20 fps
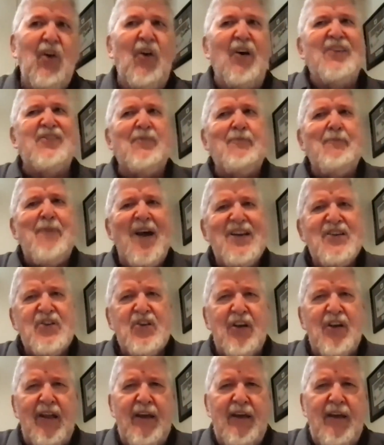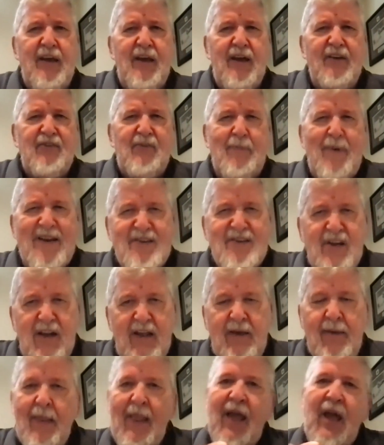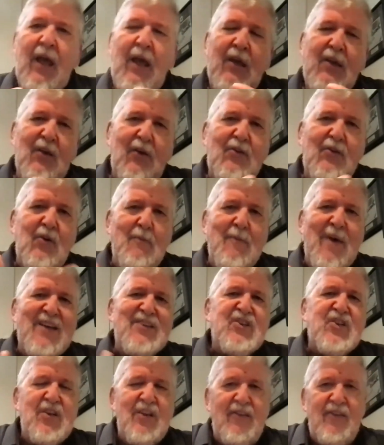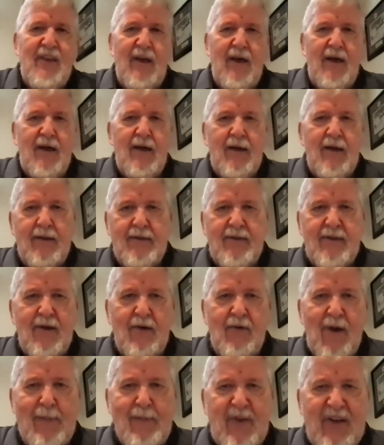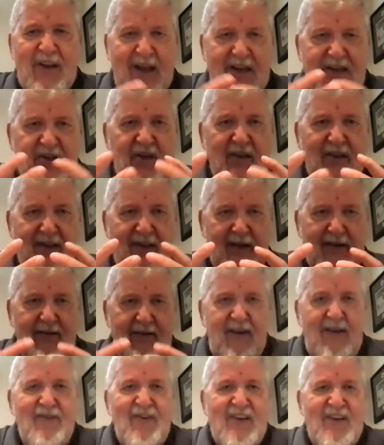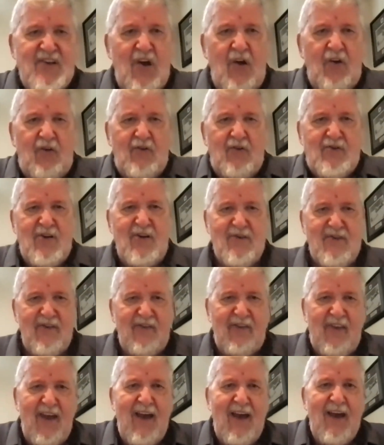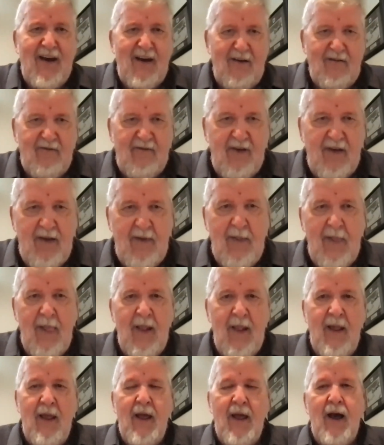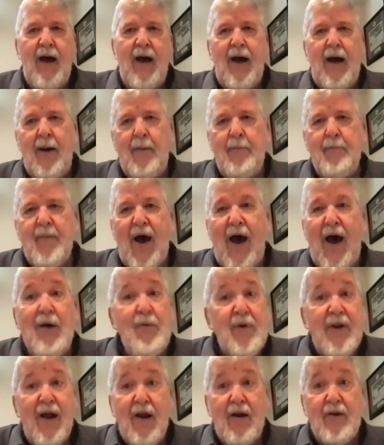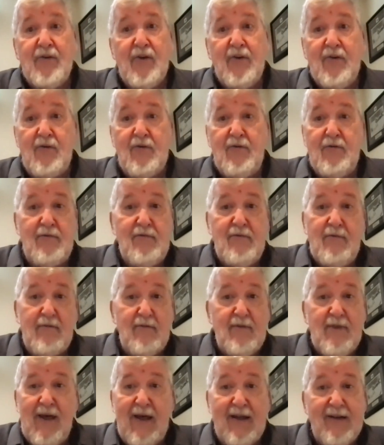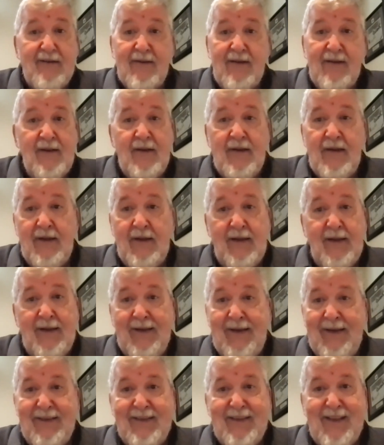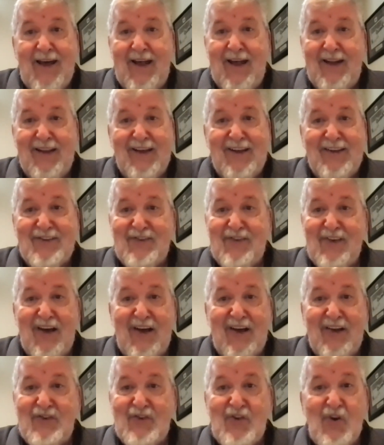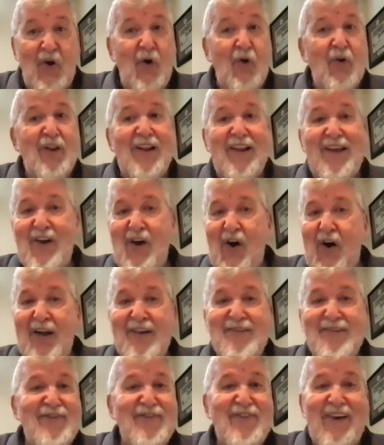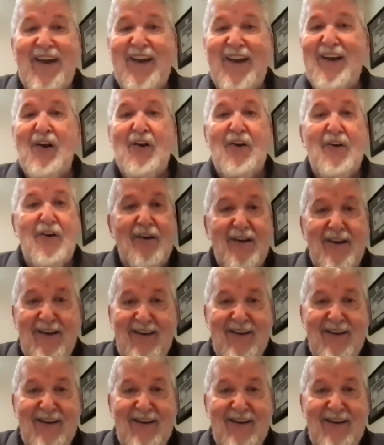especially, you mentioned the reputation that evangelical churches have. I would argue that it's a totally unfair